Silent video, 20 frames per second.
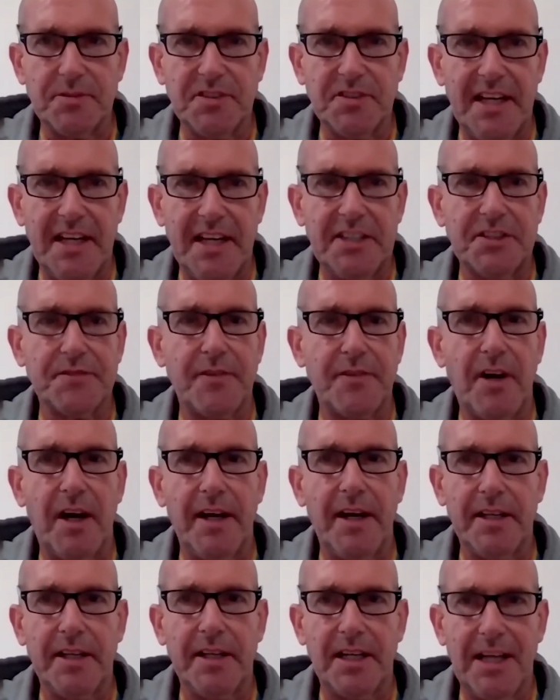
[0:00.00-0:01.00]
Stage
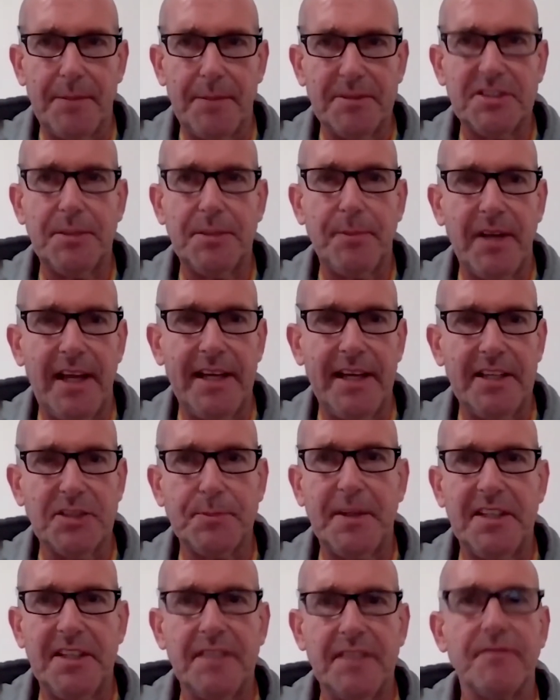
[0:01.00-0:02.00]
Fright and Calamity Play, has
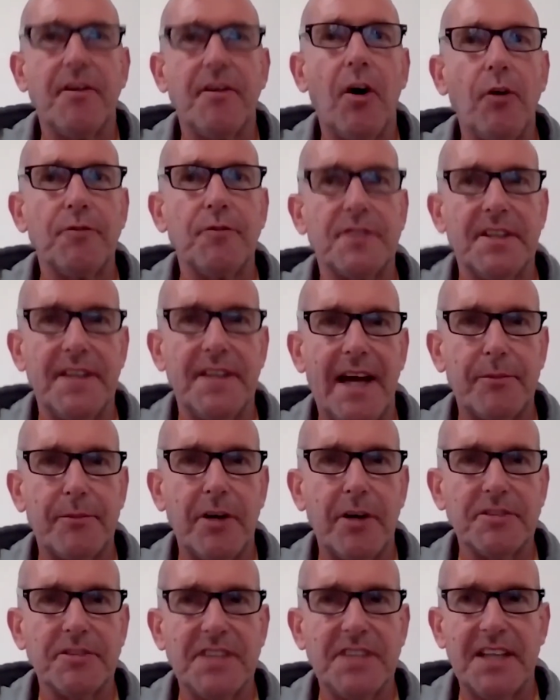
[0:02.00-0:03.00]
been involved in that
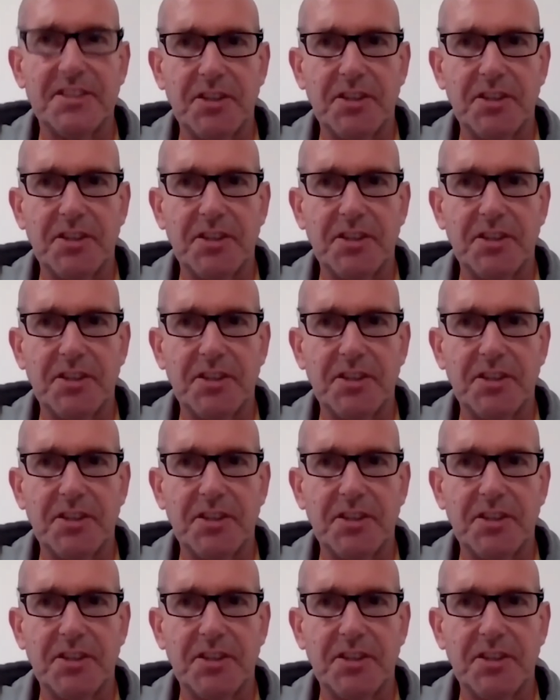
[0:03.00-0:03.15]
process.